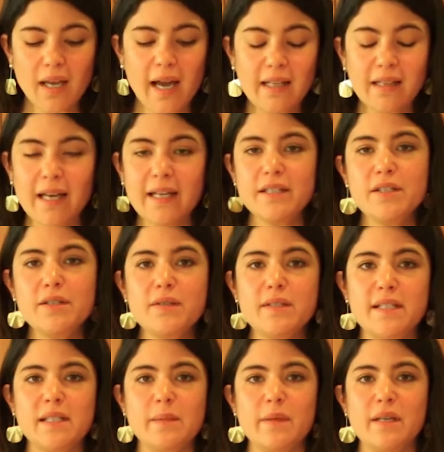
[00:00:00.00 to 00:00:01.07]
I like to use
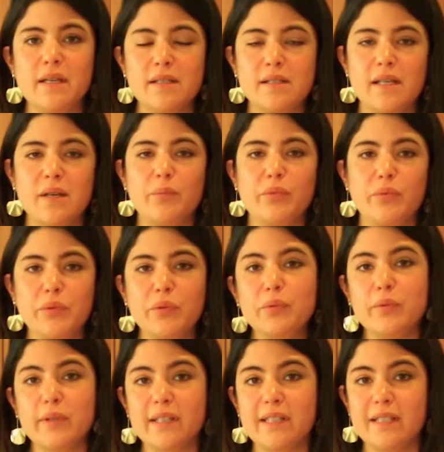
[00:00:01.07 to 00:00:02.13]
these because they brew
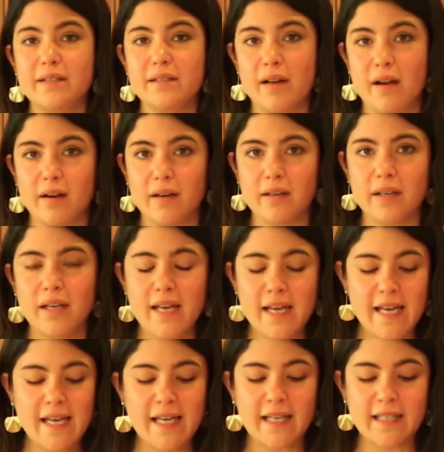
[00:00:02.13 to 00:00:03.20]
really dark.
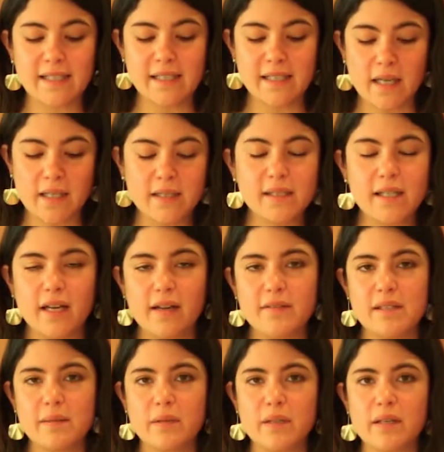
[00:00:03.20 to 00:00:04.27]
It's nice to have
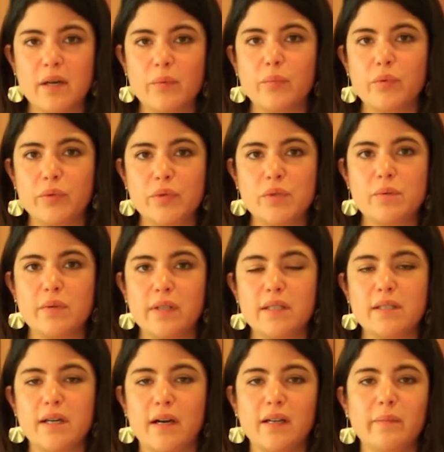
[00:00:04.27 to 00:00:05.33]
something that brews
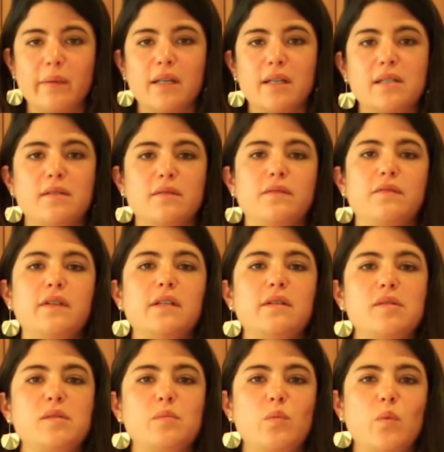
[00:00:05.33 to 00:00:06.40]
really dark because it
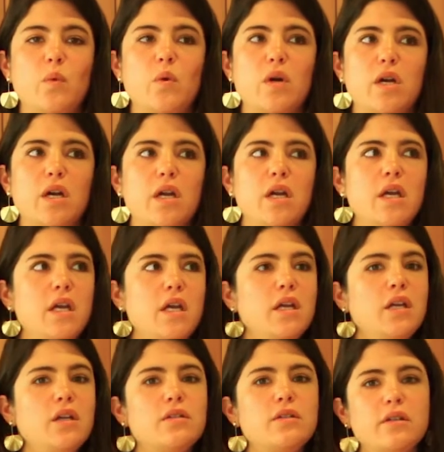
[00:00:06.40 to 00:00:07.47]
feels more
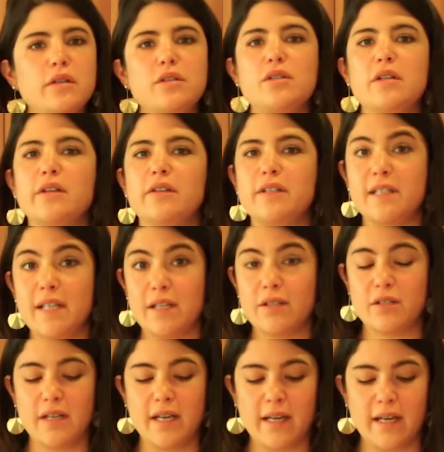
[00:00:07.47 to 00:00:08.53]
nourishing or
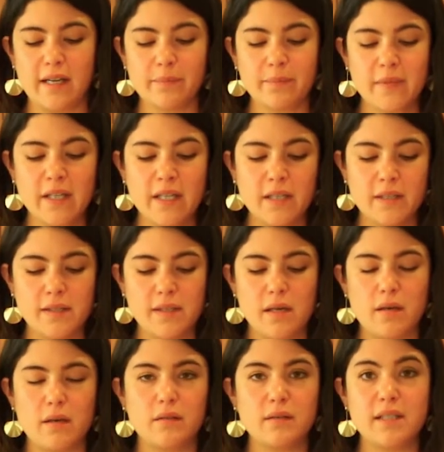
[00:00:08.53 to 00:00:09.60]
satiating.
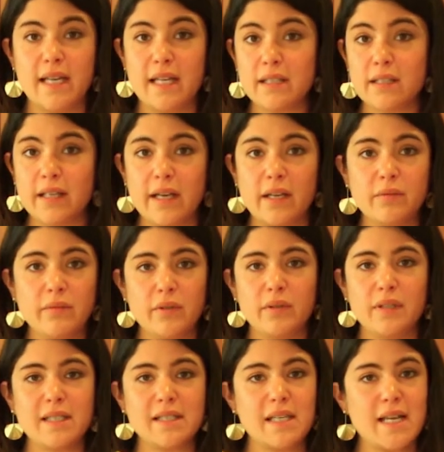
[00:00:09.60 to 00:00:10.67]
So dandelion
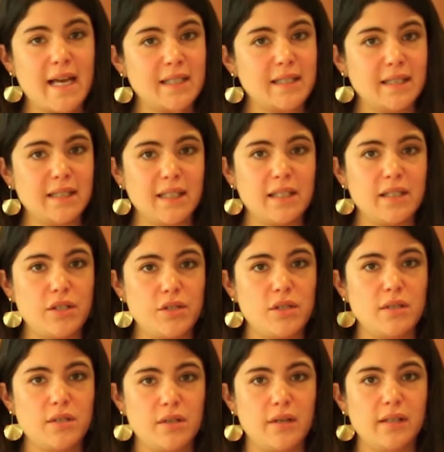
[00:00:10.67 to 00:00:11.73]
root is an excellent
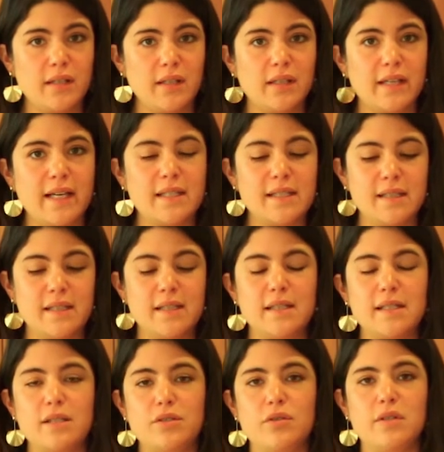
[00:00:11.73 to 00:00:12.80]
addition during the cleanse. This
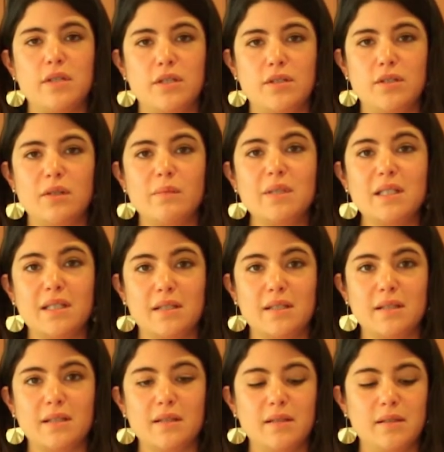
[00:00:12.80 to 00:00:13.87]
is the traditional
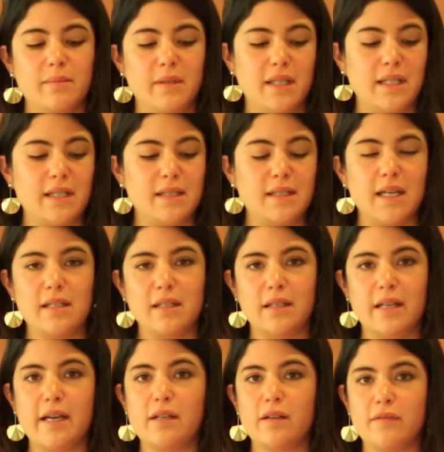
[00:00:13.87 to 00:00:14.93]
medicinals because
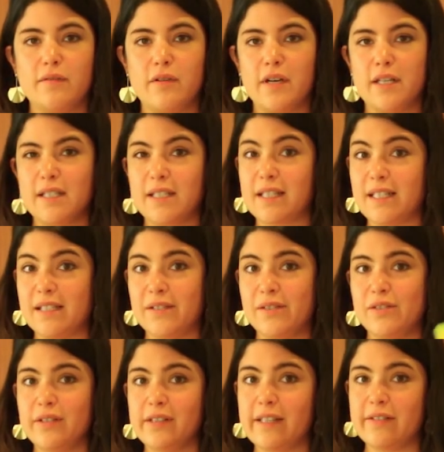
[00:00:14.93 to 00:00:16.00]
dandelion, of course,
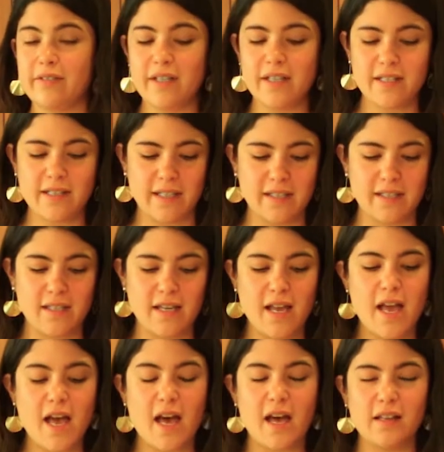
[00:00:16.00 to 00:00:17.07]
cleanses your liver. And that's
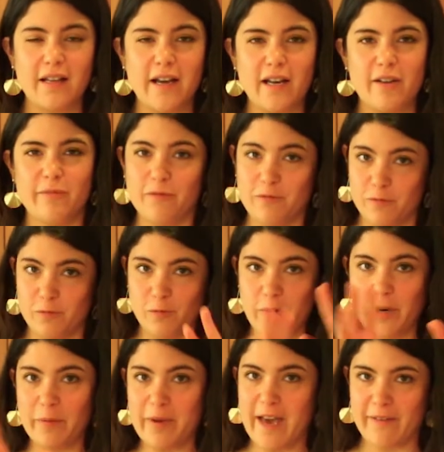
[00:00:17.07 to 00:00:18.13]
a lot of
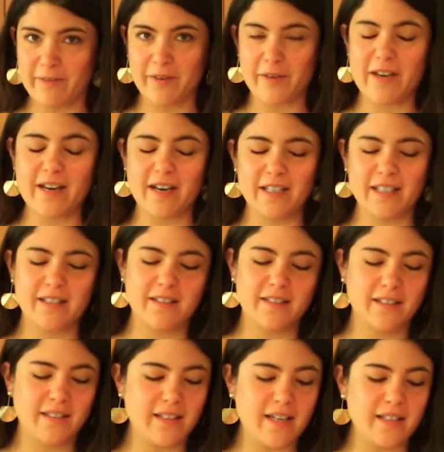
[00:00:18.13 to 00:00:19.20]
what we have going on here
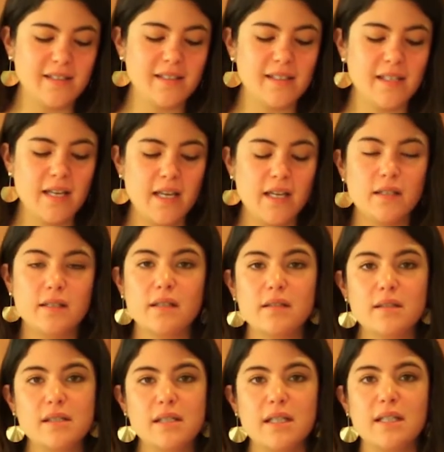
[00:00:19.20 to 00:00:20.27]
on the cleanse.
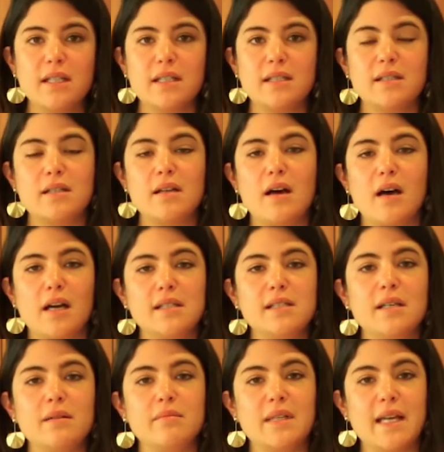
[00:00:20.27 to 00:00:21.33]
Tulsi is an
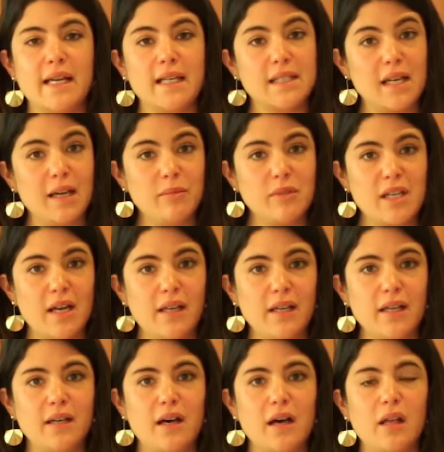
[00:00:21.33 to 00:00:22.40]
awesome nighttime
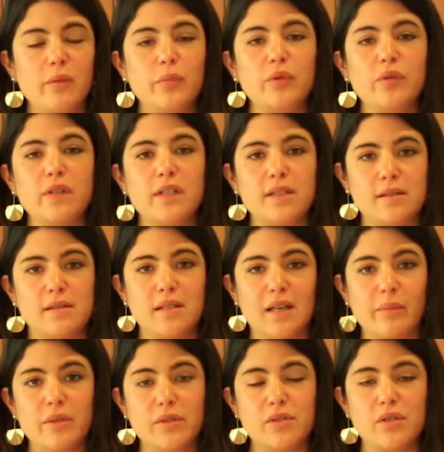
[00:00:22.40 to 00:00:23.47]
tonic. I'll brew this
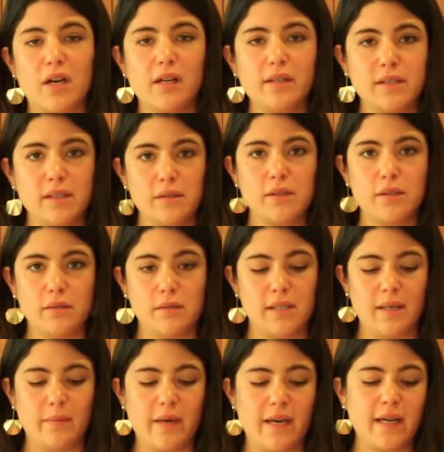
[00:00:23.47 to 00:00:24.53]
double strong, so 2
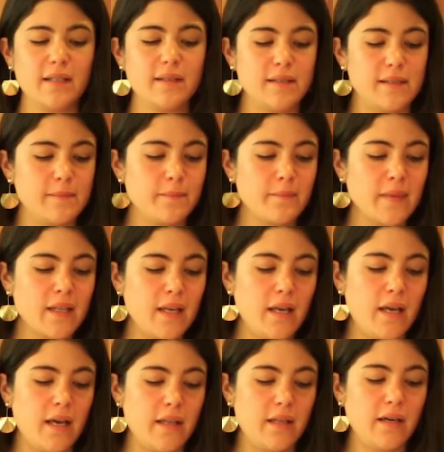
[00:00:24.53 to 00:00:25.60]
tea bags.
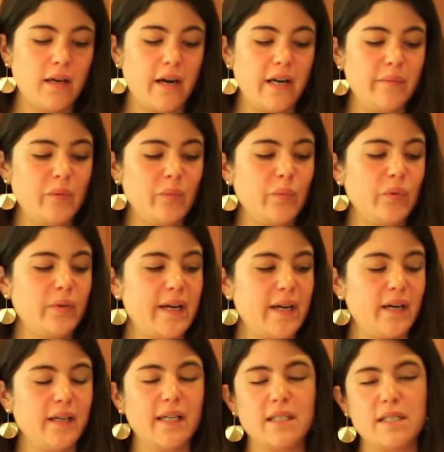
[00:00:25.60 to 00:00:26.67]
The cardamom
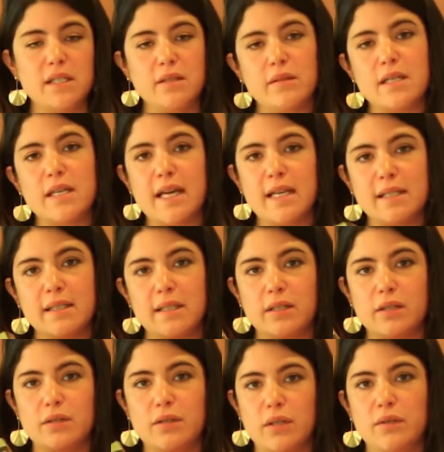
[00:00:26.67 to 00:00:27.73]
pu'er gets you a nice
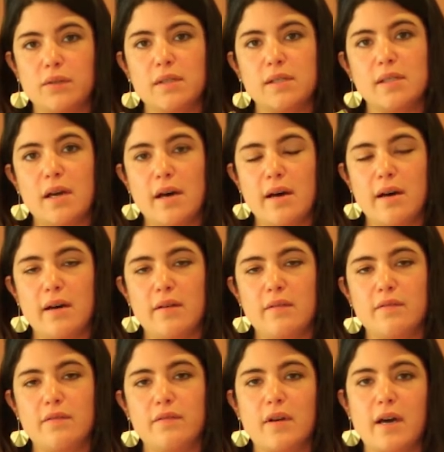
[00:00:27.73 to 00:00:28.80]
little dose
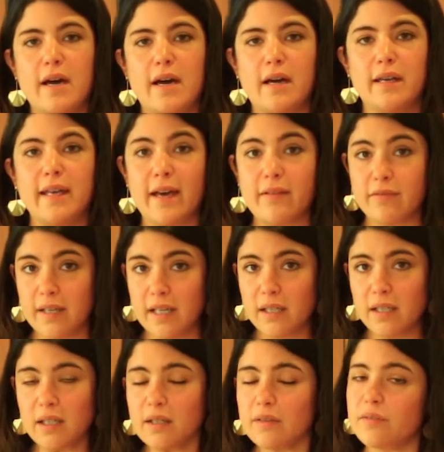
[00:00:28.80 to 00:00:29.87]
of
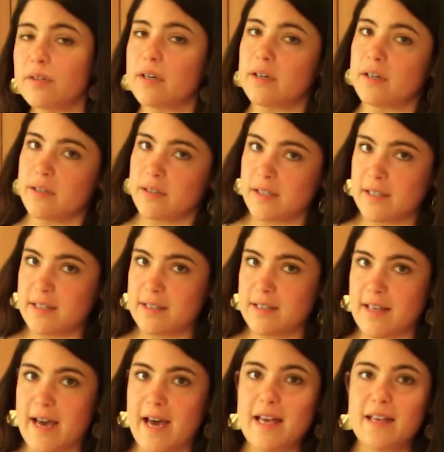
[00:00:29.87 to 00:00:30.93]
caffeine if you're into
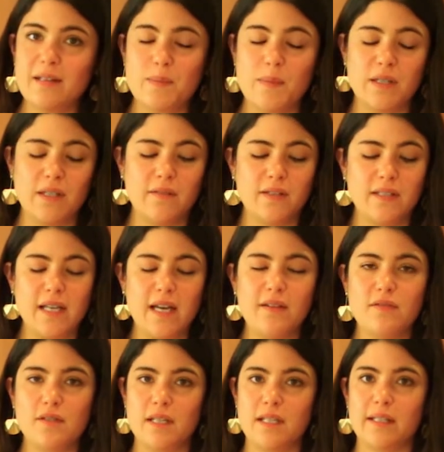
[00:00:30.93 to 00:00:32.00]
that in the middle of the
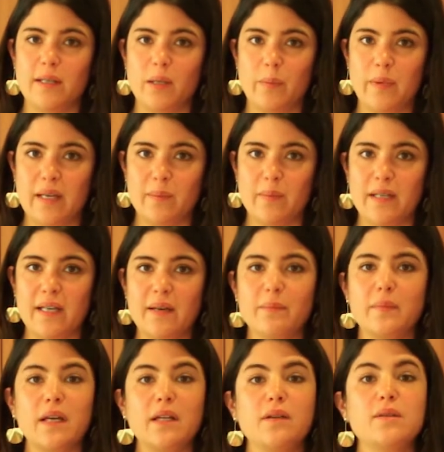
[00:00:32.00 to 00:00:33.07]
day, if you need a little pick-me-up.
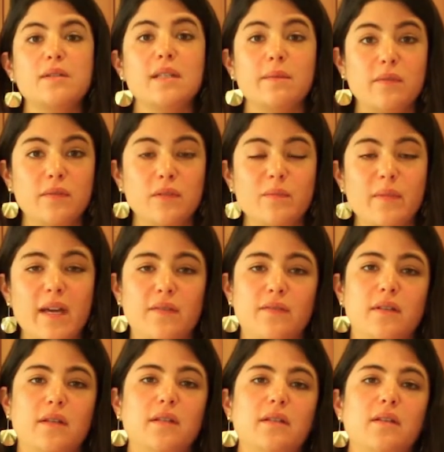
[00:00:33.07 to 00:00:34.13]
I know some of you might
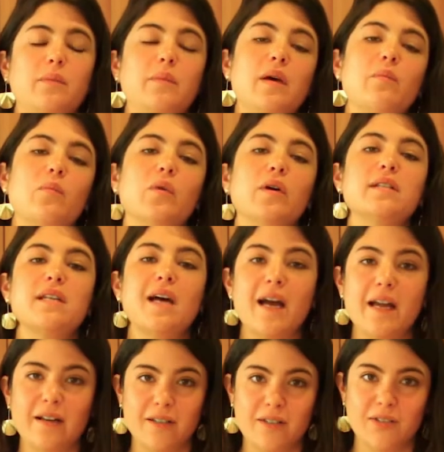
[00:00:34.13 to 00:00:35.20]
feel a little bit more
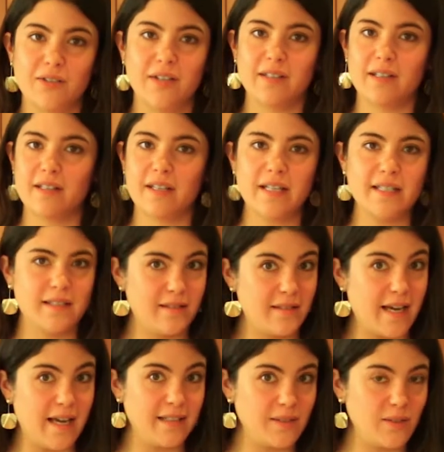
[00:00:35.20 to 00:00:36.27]
tired during the cleanse,
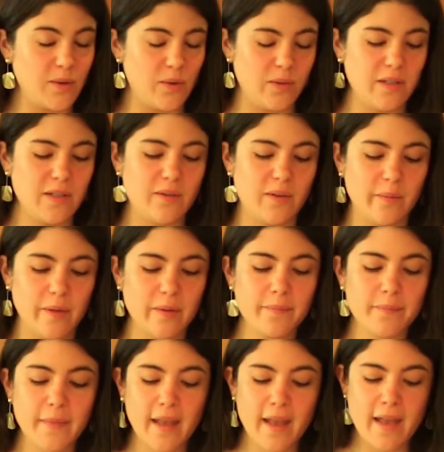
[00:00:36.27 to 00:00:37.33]
and that's totally normal.